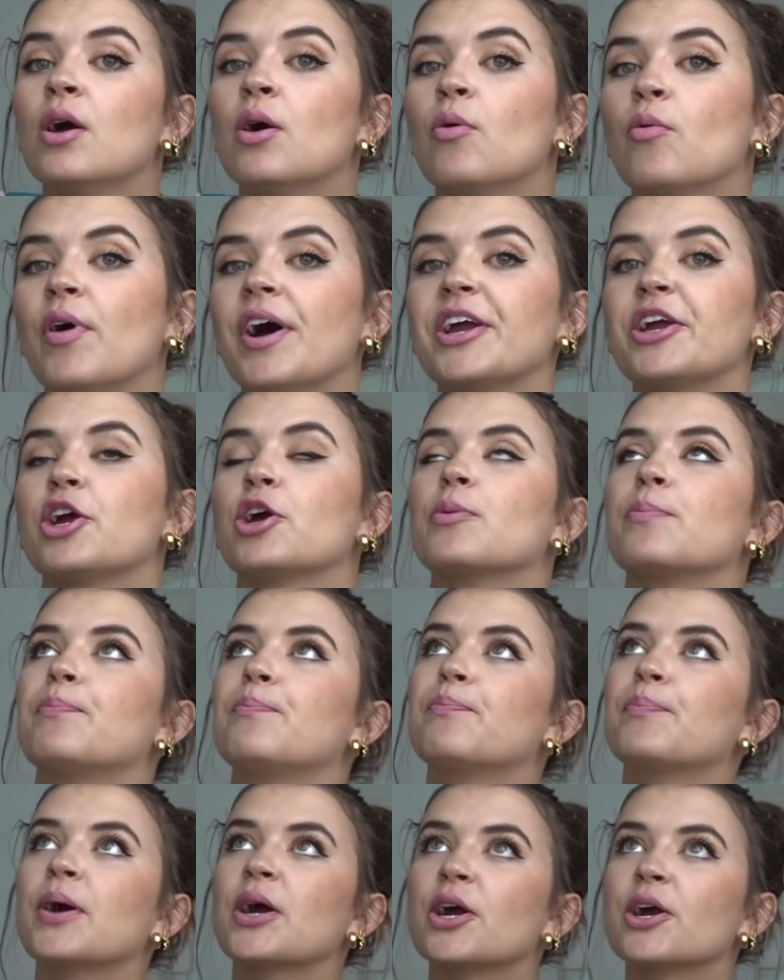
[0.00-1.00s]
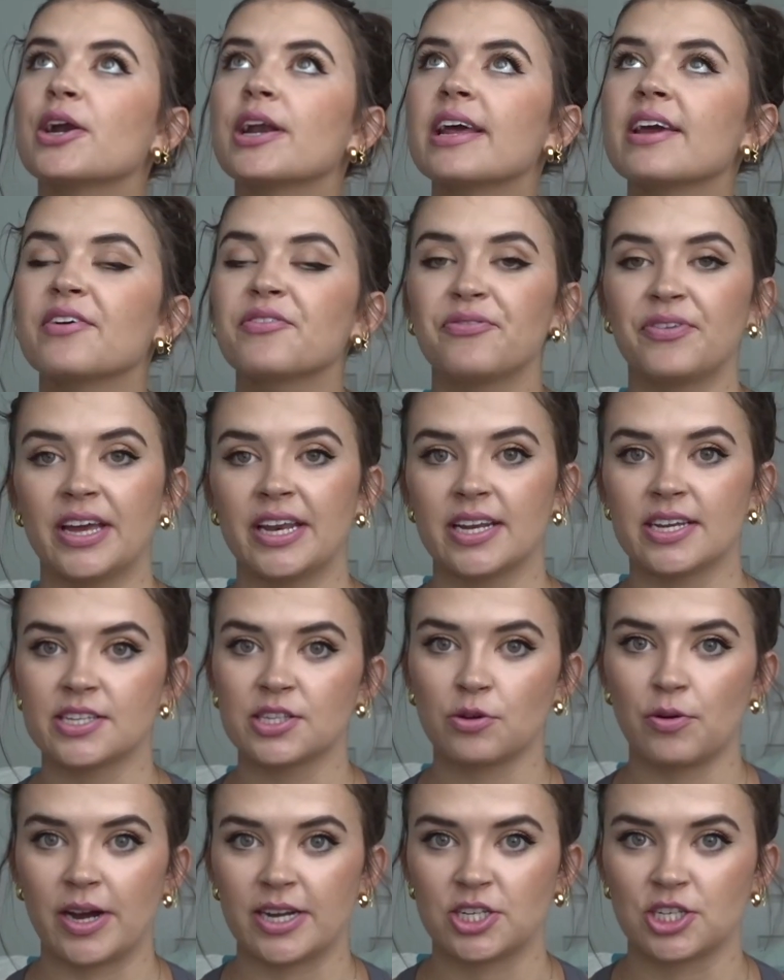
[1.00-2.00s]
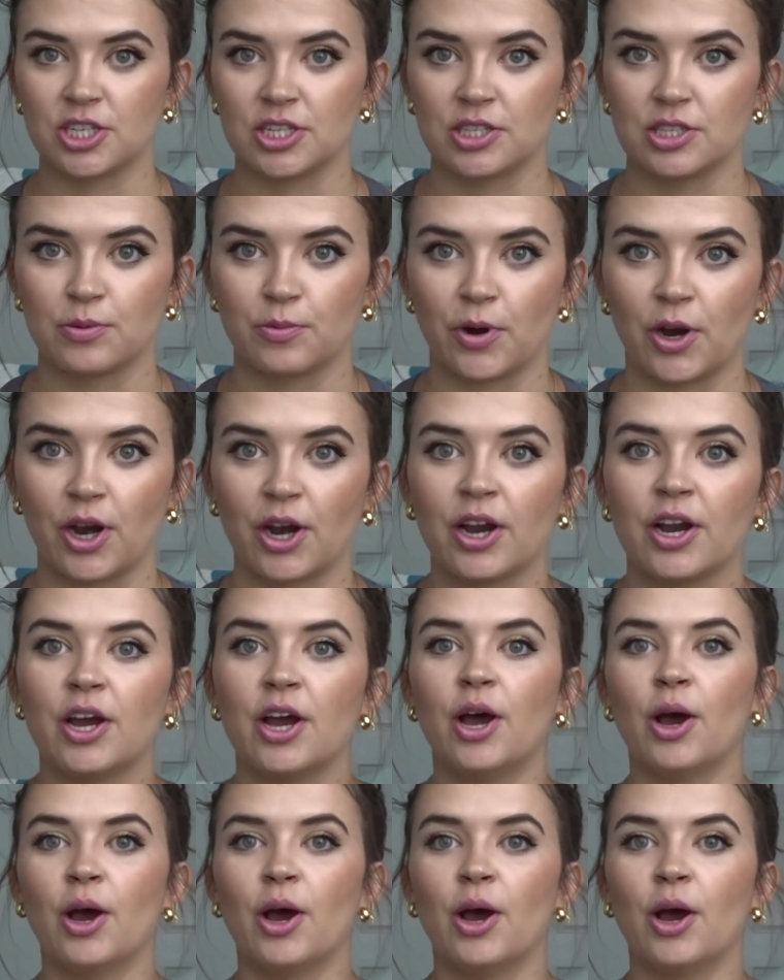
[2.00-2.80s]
what your burning fitness questions were.